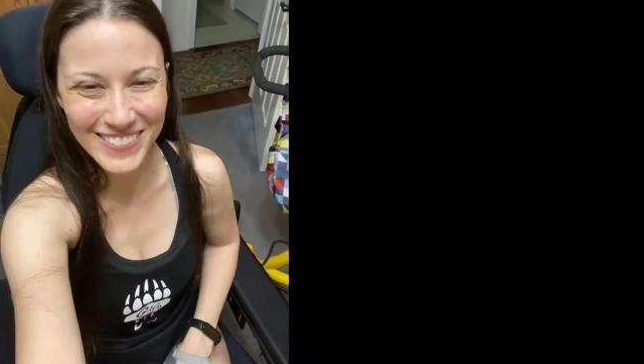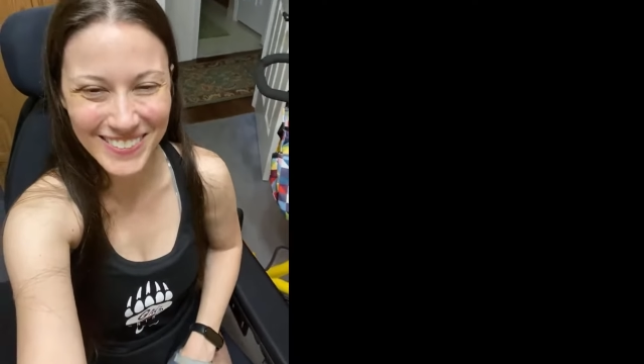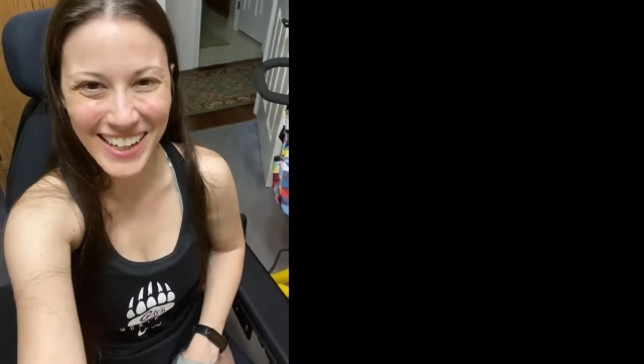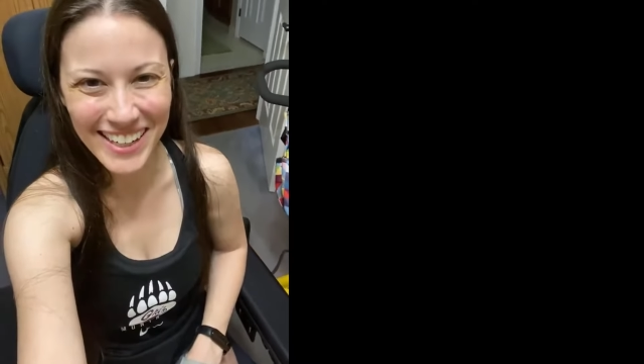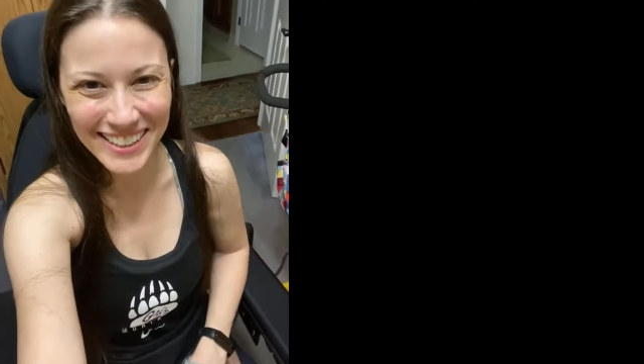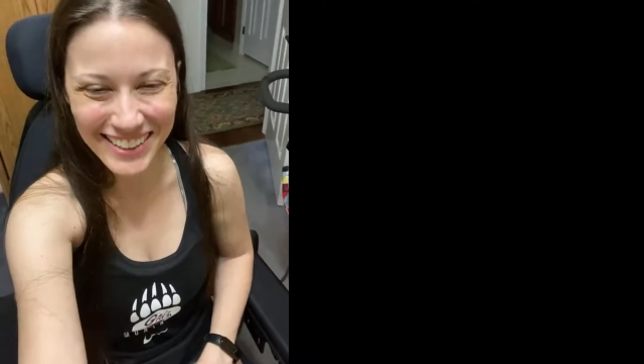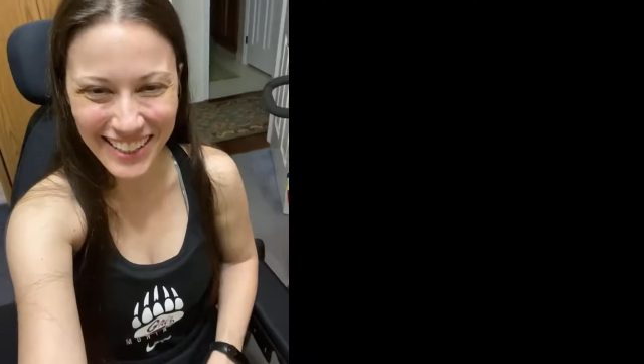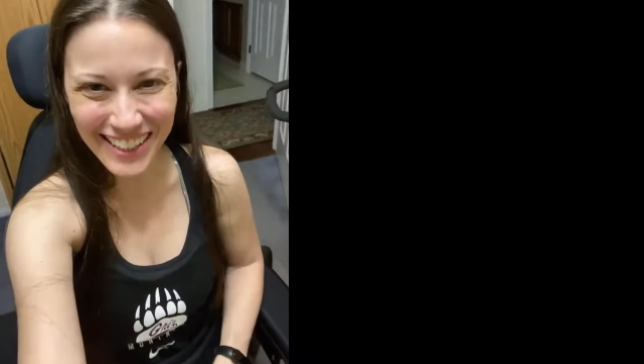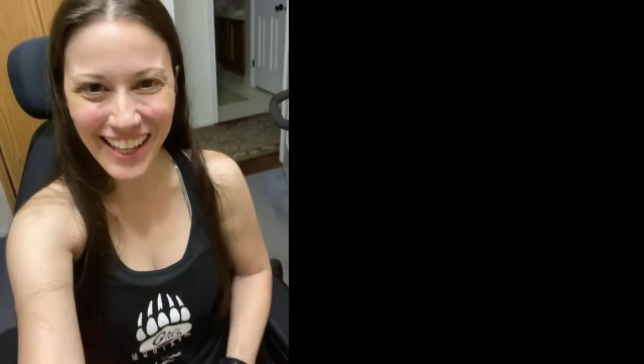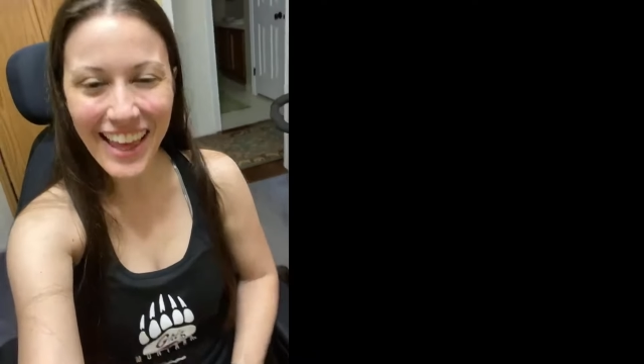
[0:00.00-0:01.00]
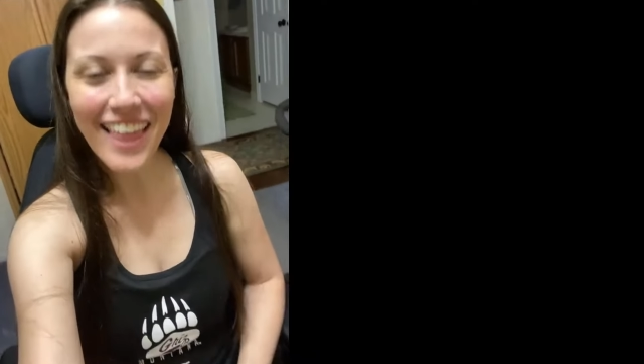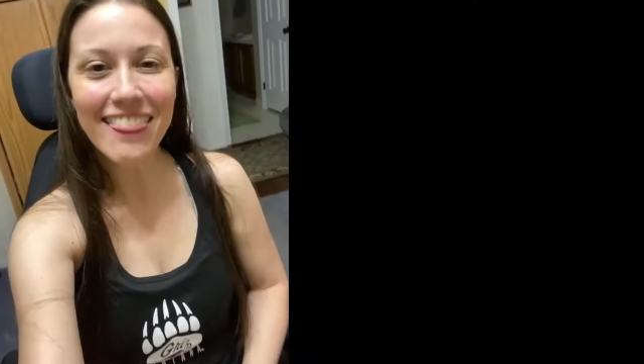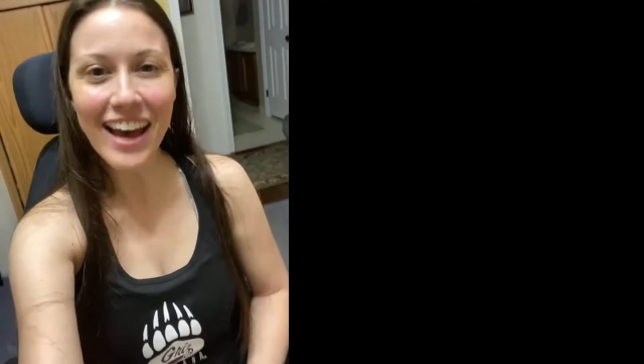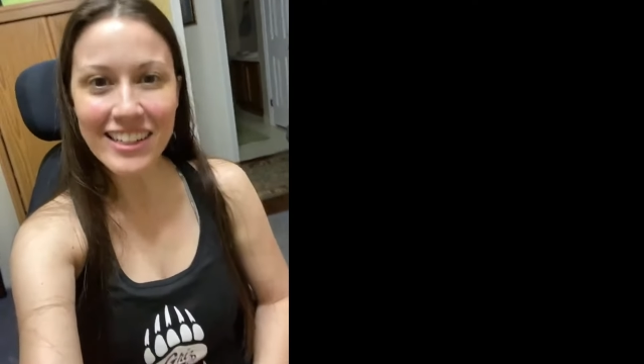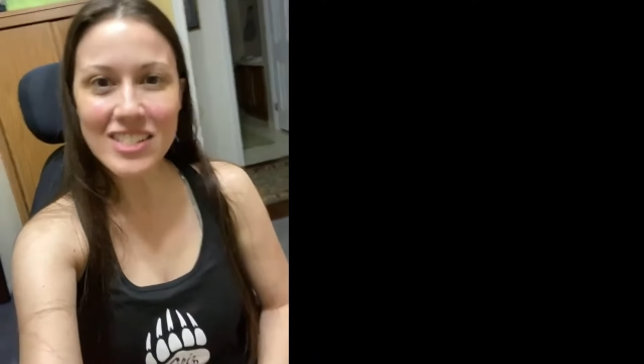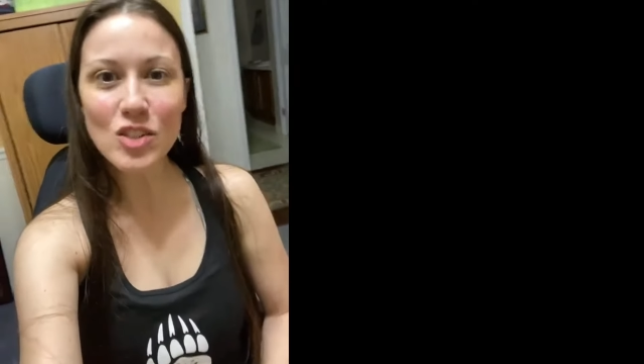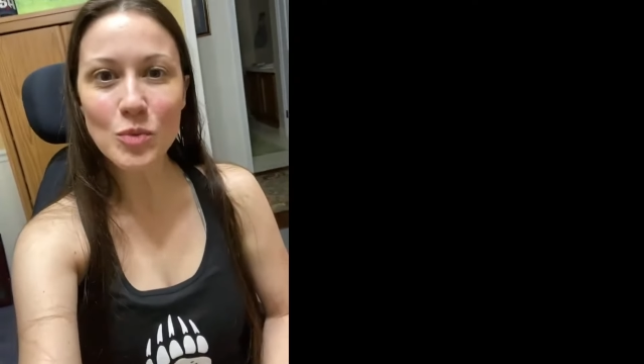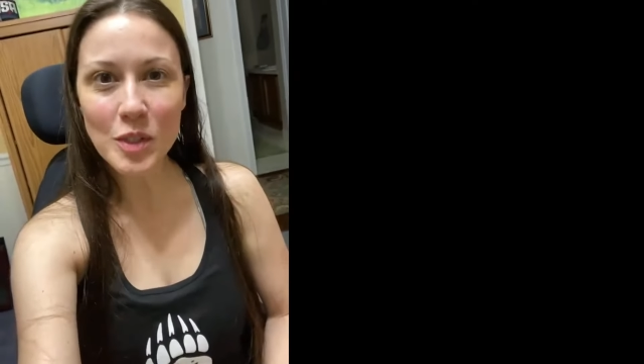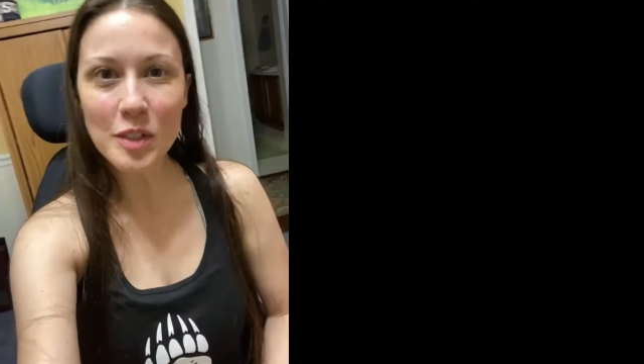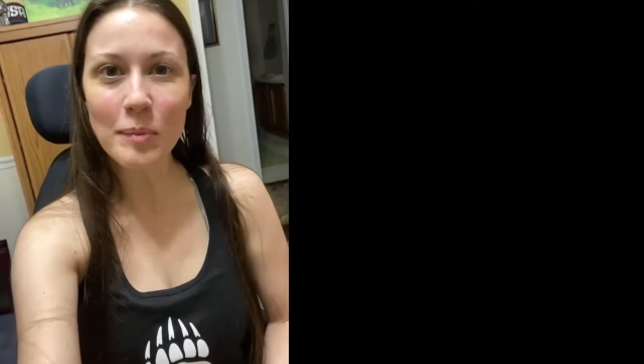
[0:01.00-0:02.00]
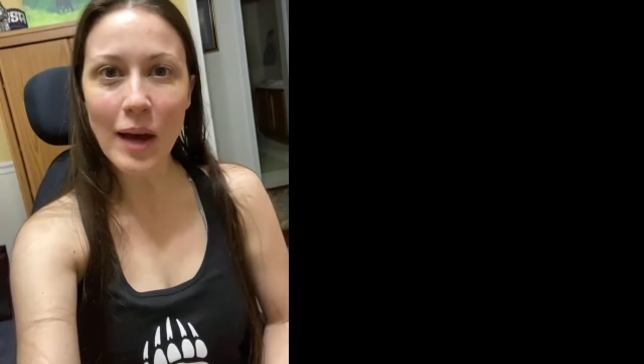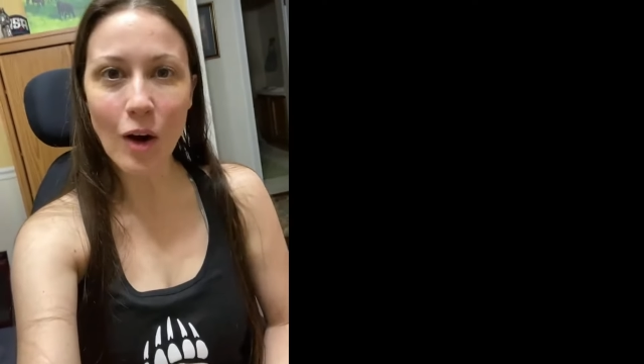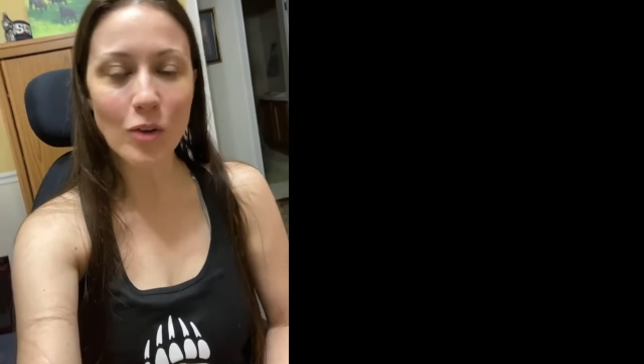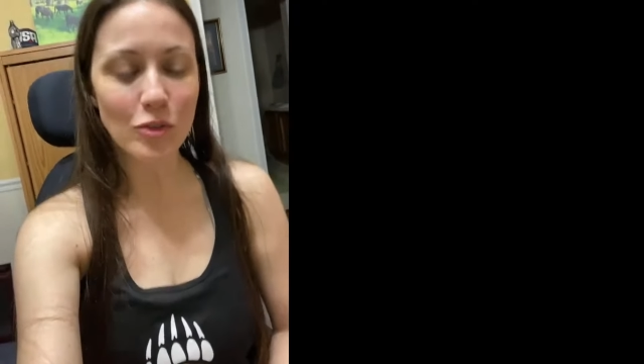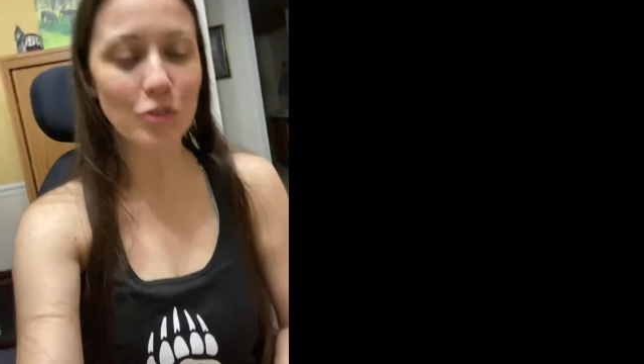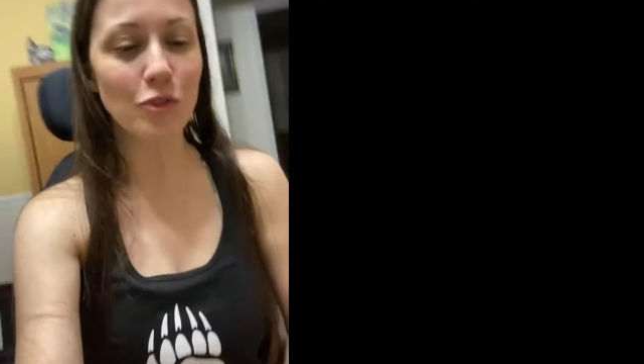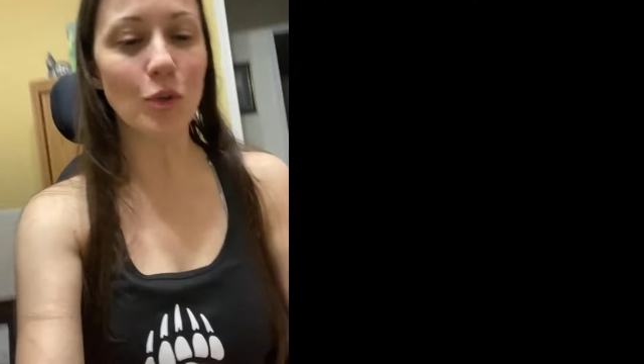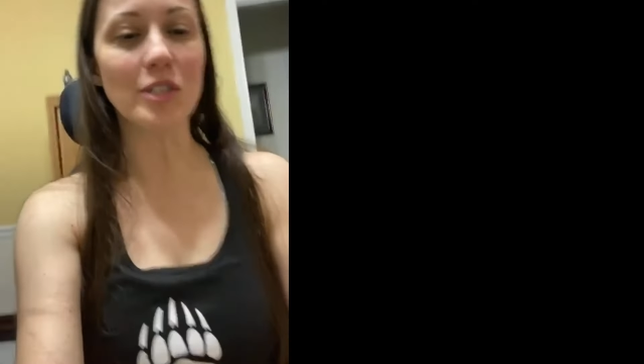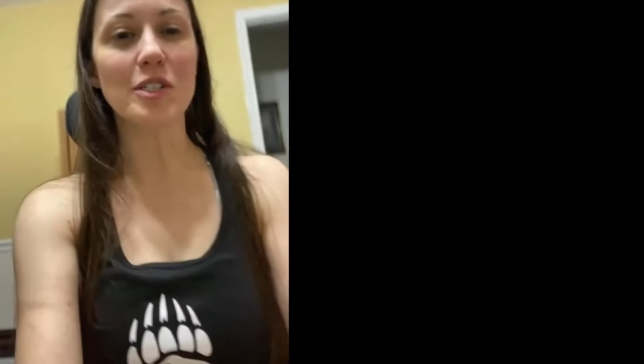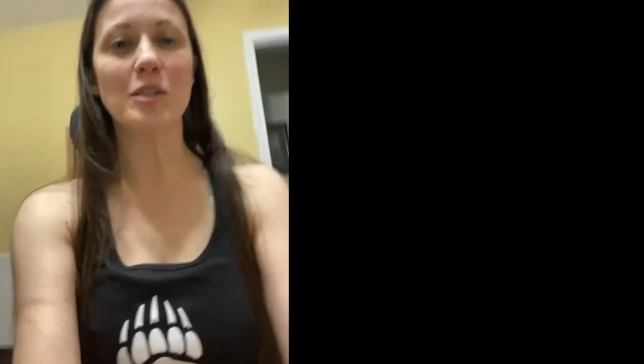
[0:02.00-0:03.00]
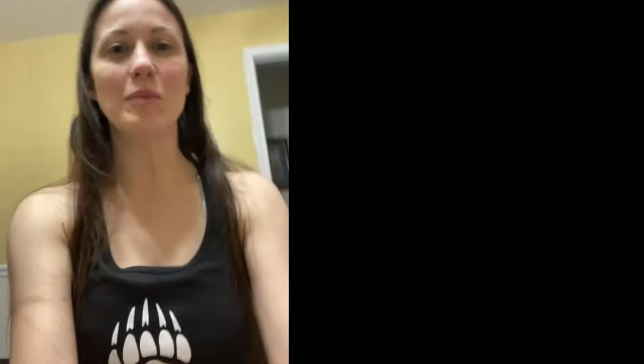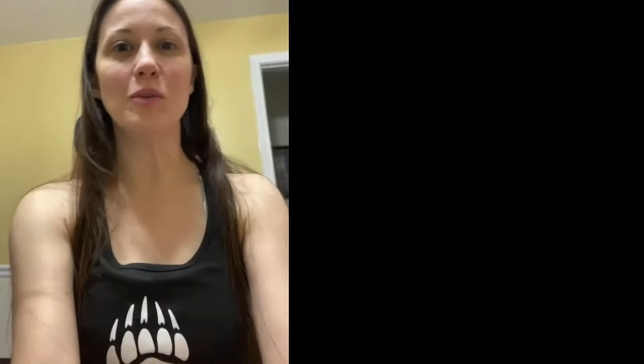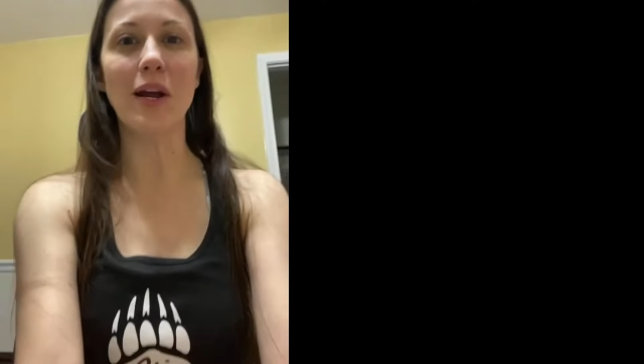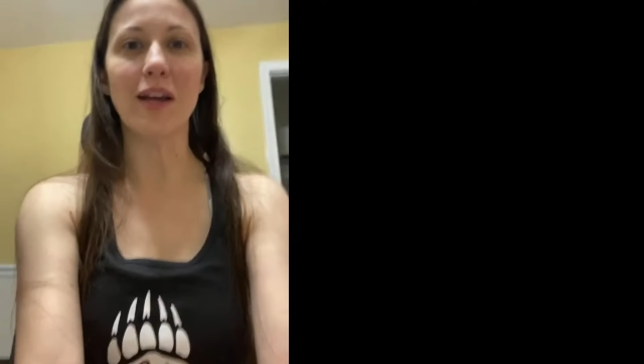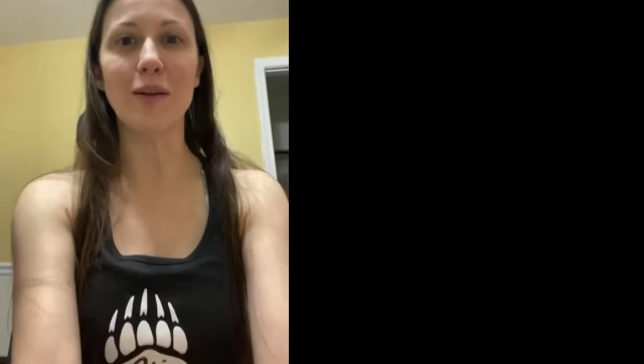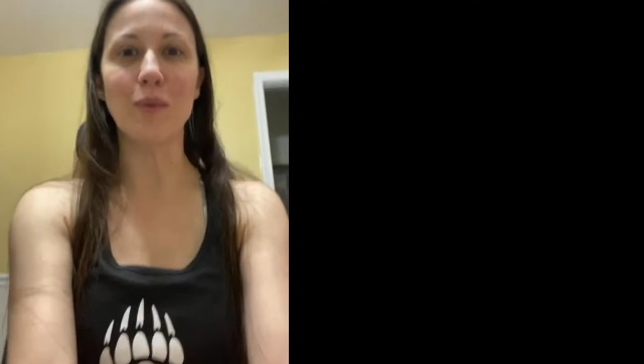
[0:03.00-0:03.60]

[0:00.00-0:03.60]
right? Like that is a really powerful force to be reckoned